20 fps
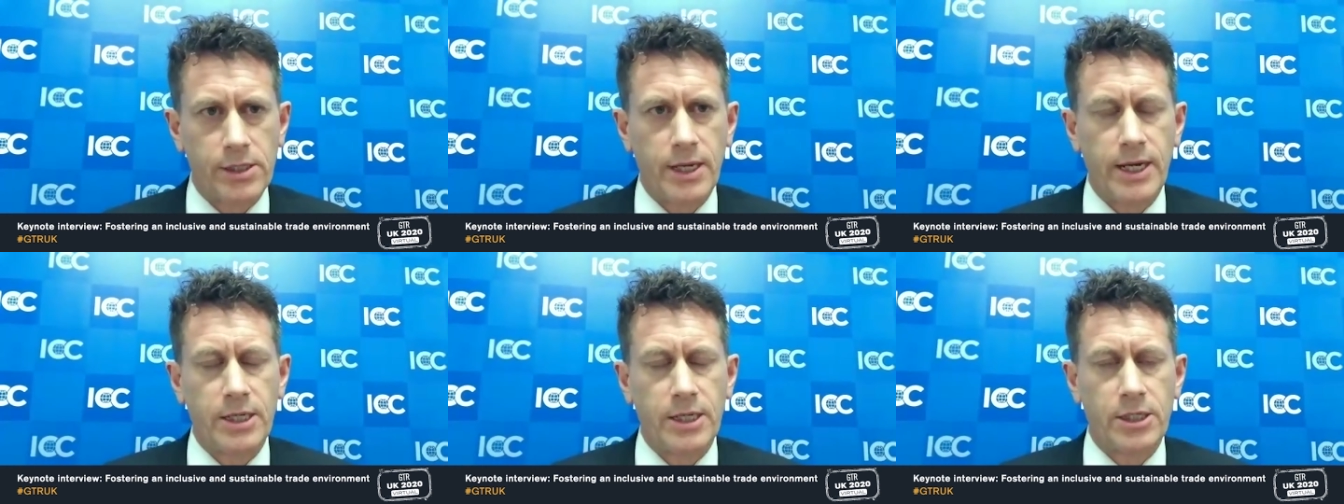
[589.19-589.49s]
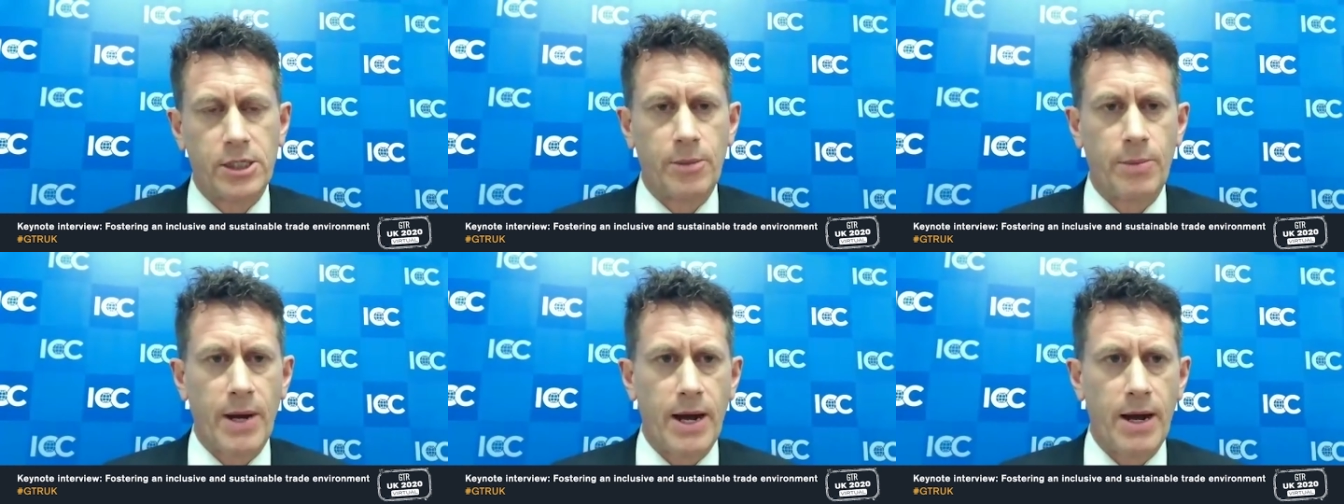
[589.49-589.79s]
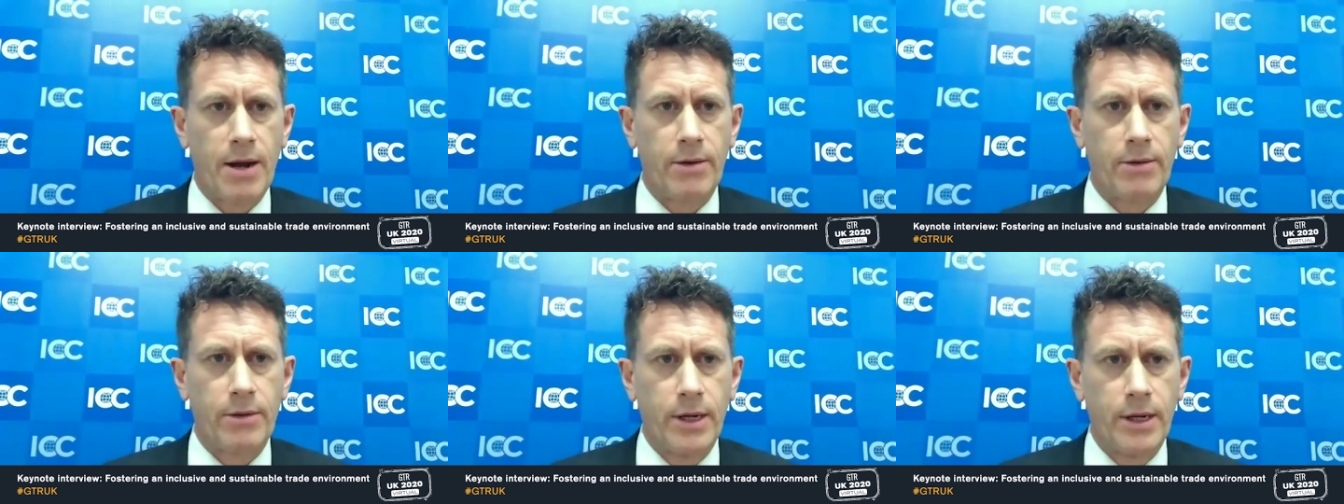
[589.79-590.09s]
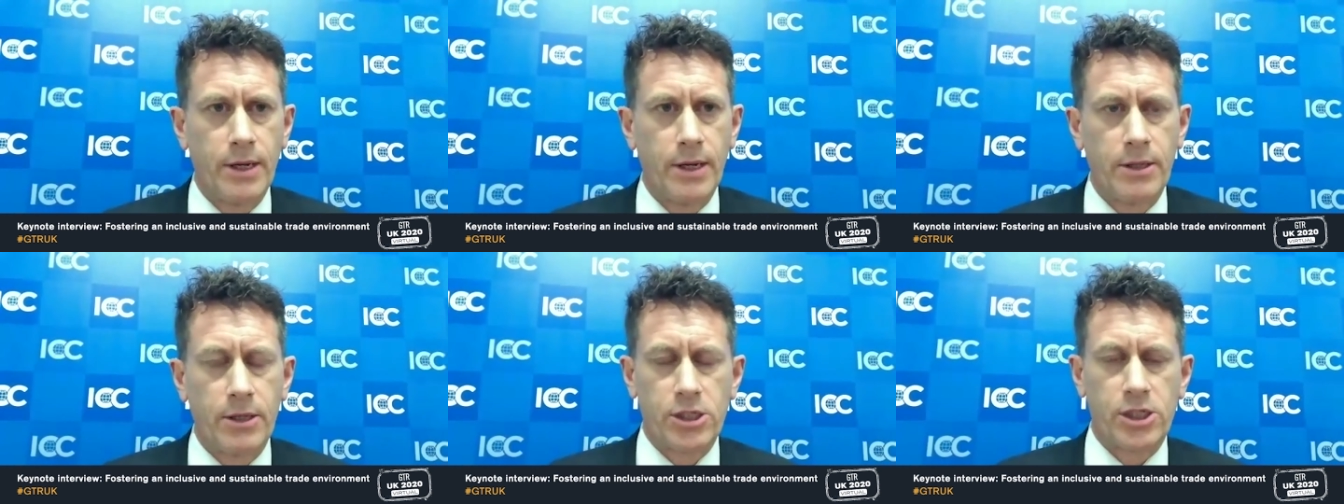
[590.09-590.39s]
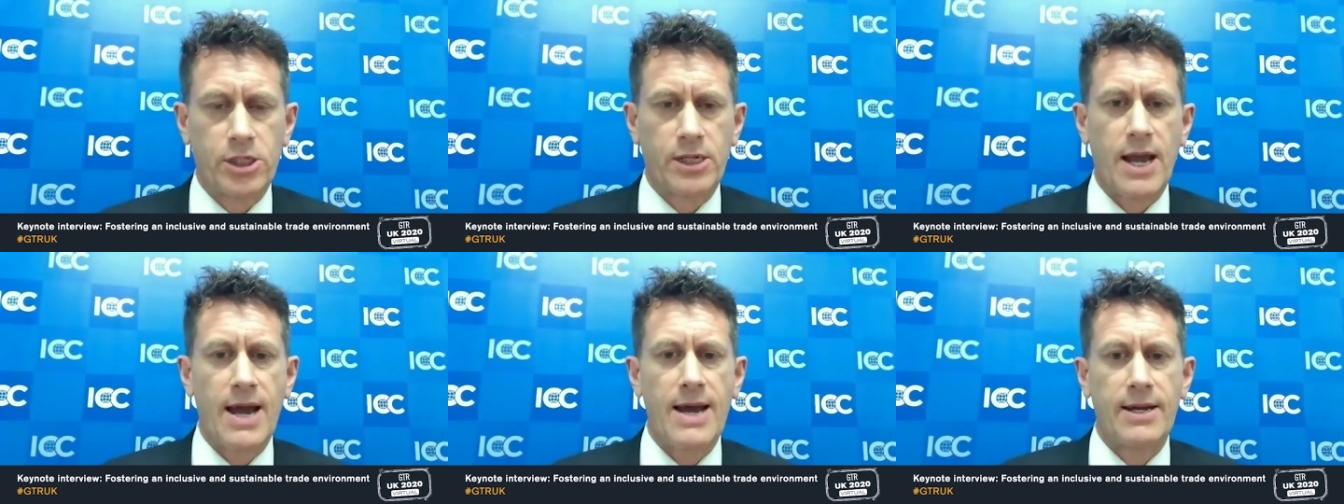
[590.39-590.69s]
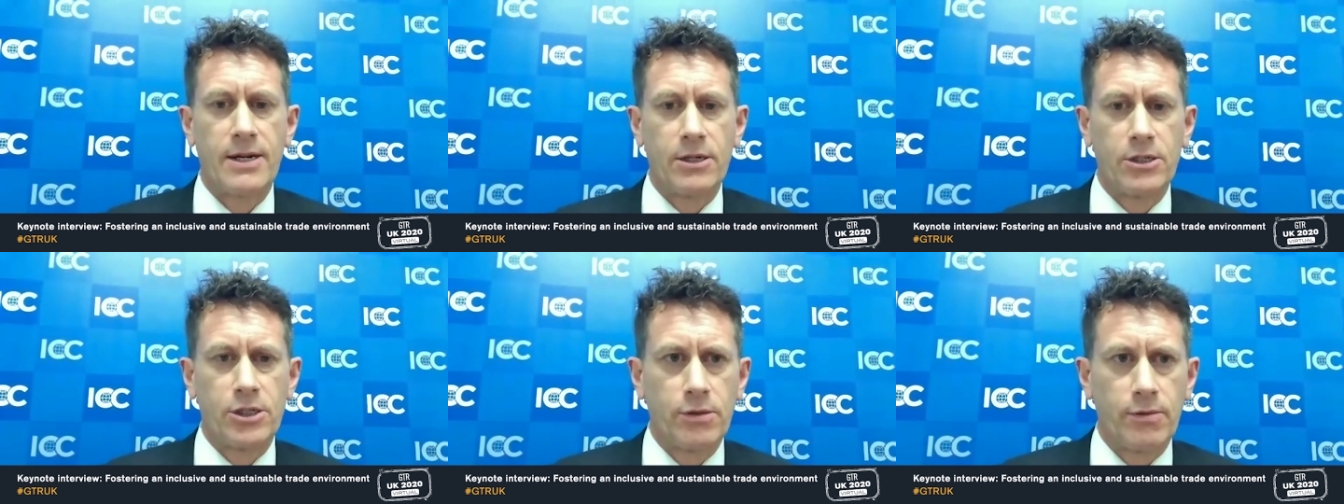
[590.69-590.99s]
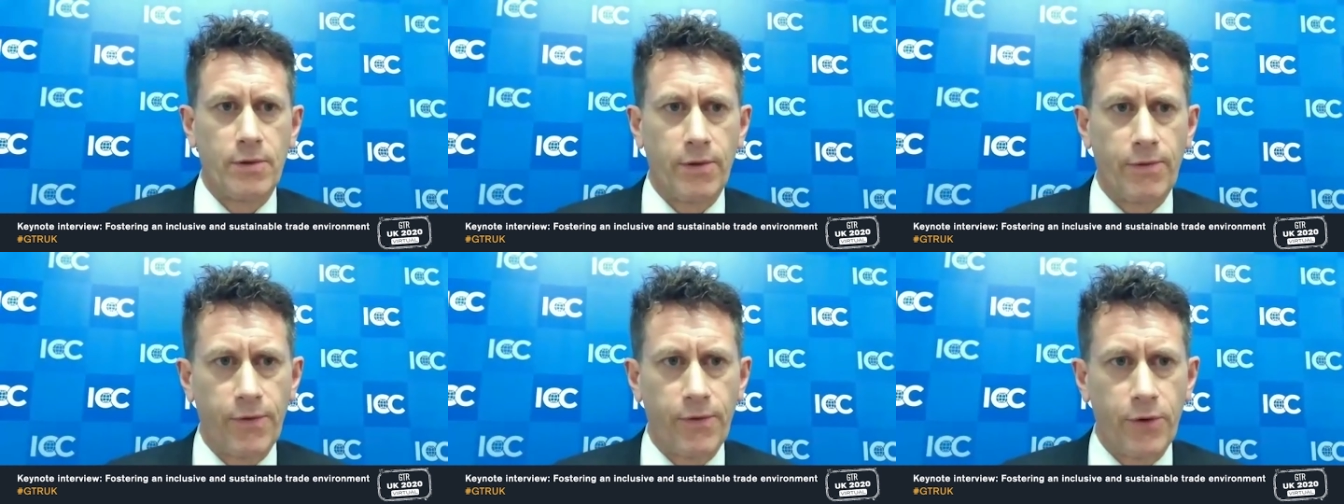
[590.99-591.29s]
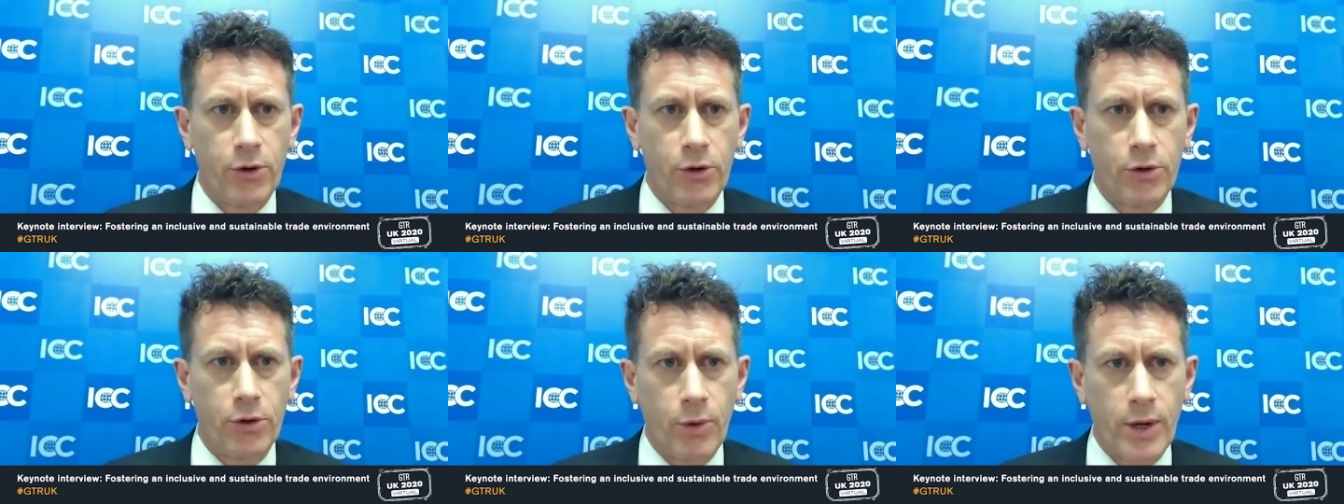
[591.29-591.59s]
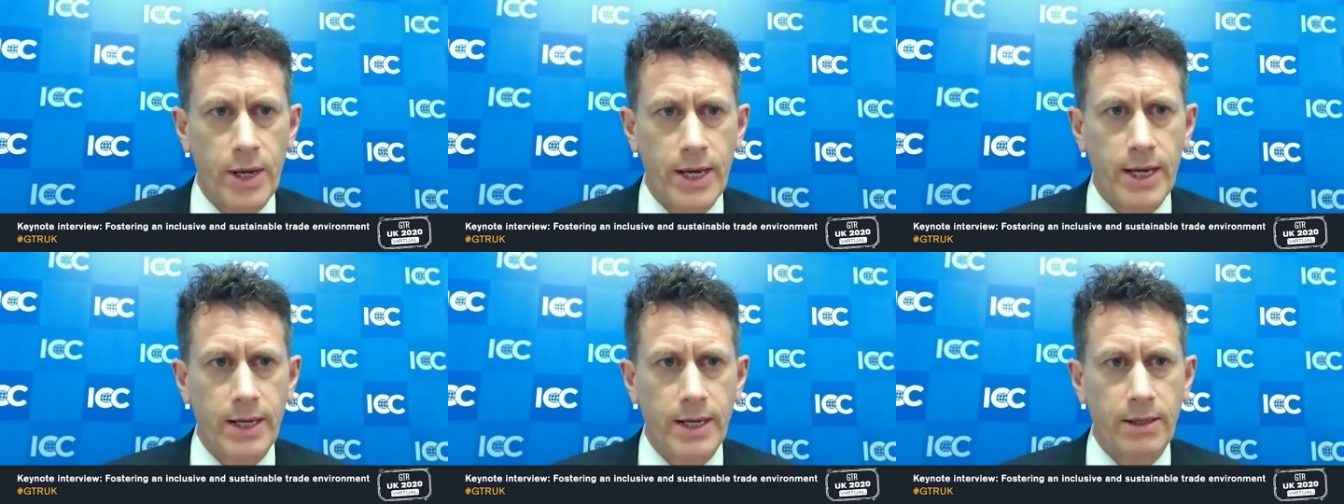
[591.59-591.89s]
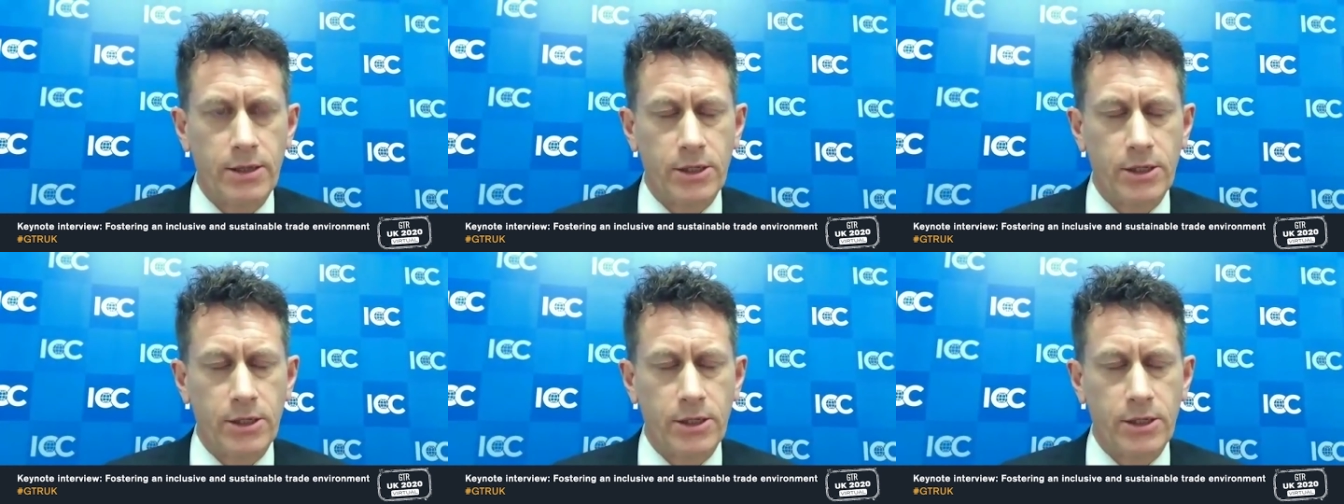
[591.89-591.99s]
it's about the standards of the food we eat,